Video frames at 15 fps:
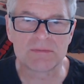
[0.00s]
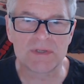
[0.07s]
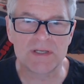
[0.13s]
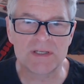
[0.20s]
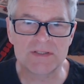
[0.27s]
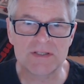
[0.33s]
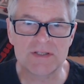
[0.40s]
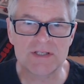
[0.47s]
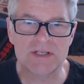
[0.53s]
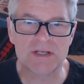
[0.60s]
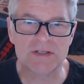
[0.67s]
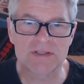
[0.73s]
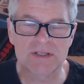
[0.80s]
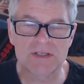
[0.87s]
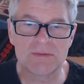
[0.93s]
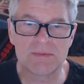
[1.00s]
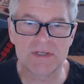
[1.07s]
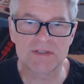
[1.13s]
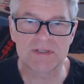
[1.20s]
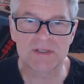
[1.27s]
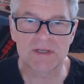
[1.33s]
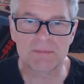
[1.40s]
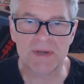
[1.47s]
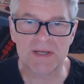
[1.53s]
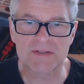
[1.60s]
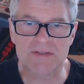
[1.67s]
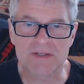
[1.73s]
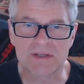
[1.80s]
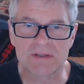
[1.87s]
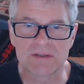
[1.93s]
and as the charge accumulates in the
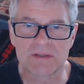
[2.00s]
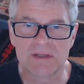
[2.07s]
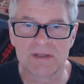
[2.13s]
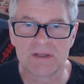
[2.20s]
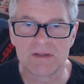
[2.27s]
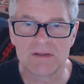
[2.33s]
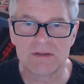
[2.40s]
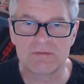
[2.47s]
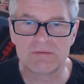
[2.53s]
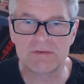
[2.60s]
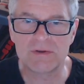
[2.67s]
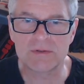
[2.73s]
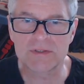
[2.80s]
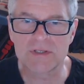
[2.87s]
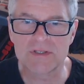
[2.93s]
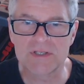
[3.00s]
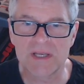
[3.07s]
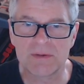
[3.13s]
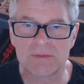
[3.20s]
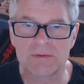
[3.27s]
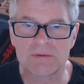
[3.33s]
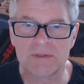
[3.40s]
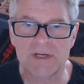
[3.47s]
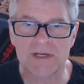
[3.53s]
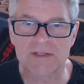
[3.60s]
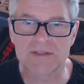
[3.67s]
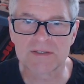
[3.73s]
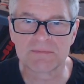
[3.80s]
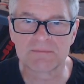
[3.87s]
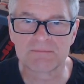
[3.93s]
capacitor, the voltage here will
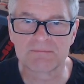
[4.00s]
rise.